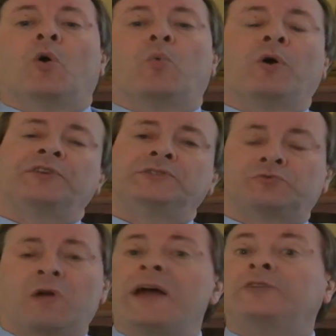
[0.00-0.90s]
or what is
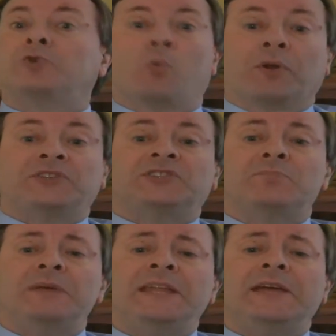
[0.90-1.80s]
right, or what is the
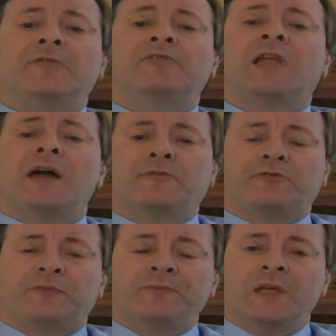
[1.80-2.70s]
meaning of
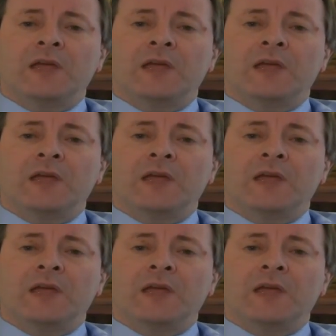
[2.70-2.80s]
life?